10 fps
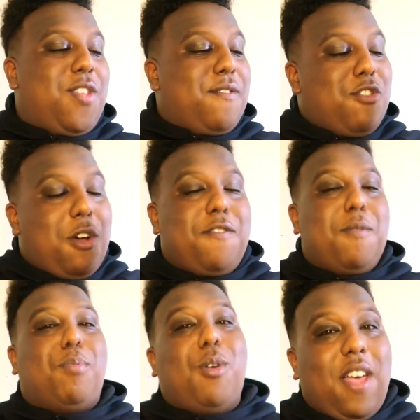They've not even
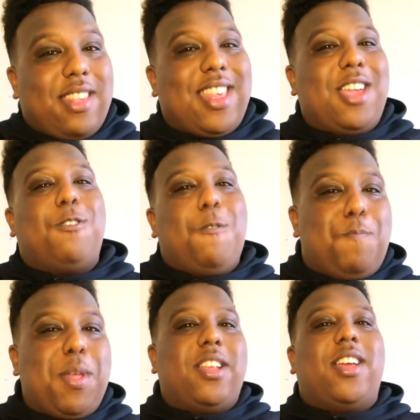put a single
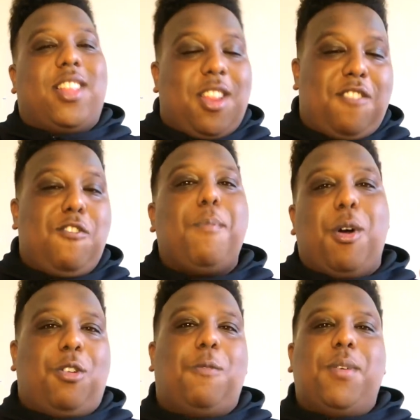billion to this
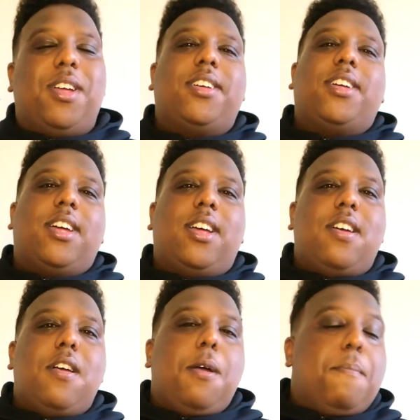football club.
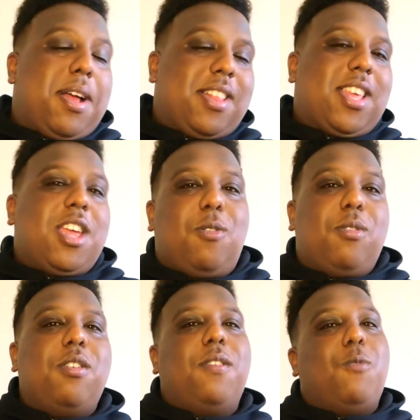Man City
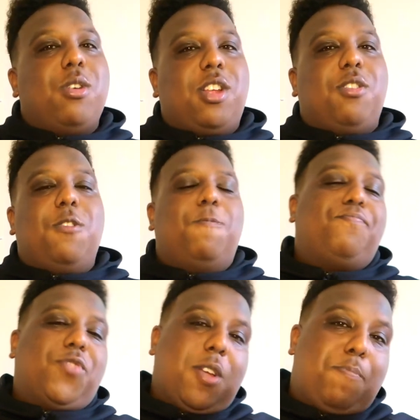owner, what's he done?
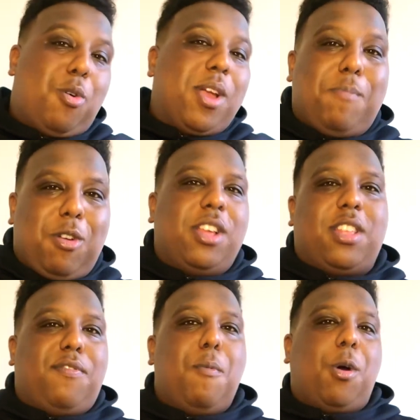Putting money into
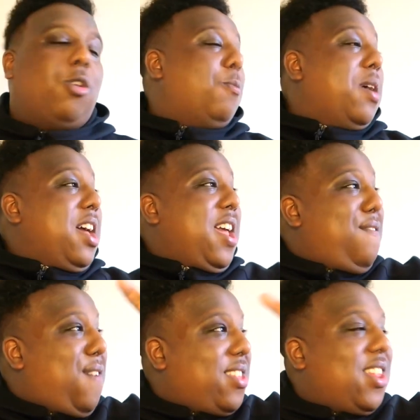the football club.
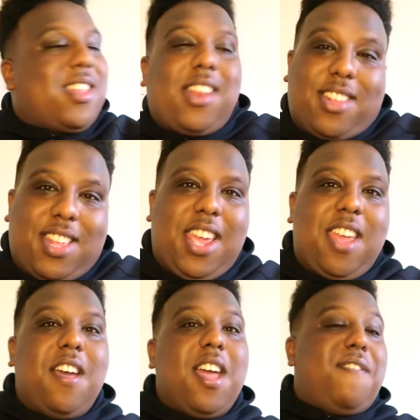Investing into the
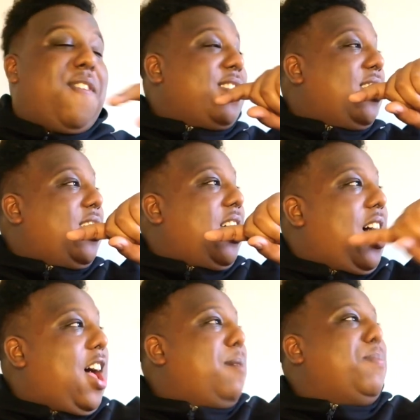city. Investing into the
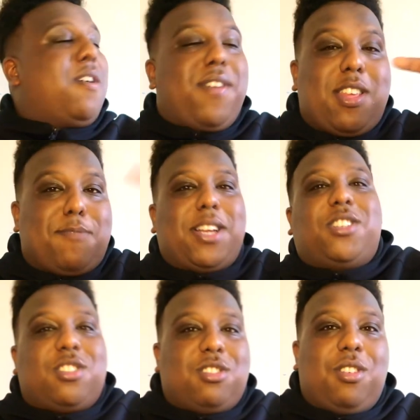heartbeat of East
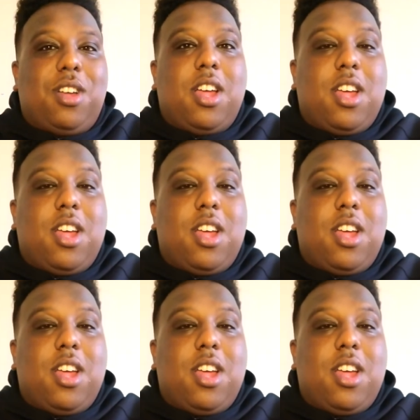Manchester.